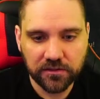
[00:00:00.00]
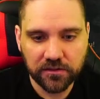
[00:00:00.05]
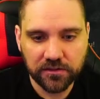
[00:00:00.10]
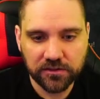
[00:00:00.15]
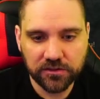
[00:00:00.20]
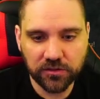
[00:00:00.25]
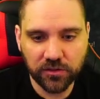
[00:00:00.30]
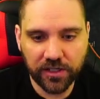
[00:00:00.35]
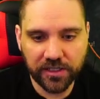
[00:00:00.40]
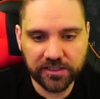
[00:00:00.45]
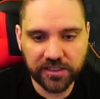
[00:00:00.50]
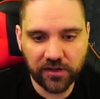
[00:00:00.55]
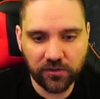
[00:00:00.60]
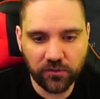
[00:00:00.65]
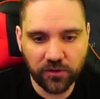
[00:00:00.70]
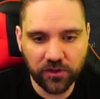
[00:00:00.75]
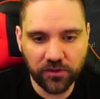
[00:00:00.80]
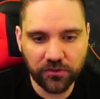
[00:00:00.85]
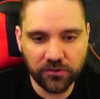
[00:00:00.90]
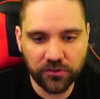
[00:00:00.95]
So as I
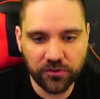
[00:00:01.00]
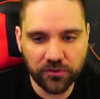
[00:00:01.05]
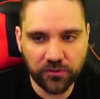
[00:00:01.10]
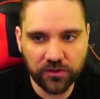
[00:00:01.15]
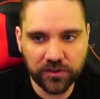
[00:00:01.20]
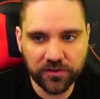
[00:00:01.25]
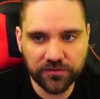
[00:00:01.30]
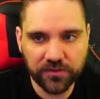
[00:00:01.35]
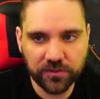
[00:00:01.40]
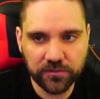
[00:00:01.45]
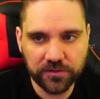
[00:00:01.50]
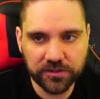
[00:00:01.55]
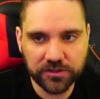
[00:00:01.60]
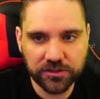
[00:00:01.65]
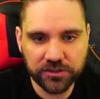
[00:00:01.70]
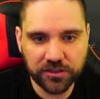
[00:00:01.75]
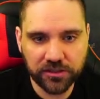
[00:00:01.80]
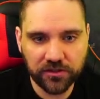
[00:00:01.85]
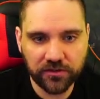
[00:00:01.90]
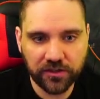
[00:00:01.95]
run through the Rift, I'm just
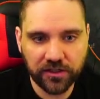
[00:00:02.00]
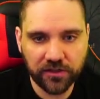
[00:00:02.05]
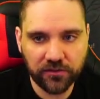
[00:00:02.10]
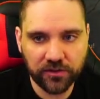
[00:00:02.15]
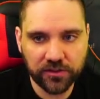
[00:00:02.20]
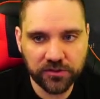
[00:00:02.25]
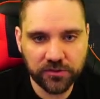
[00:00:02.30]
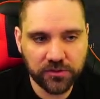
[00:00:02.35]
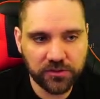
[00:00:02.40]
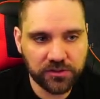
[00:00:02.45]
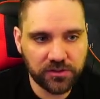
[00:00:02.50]
generating resource.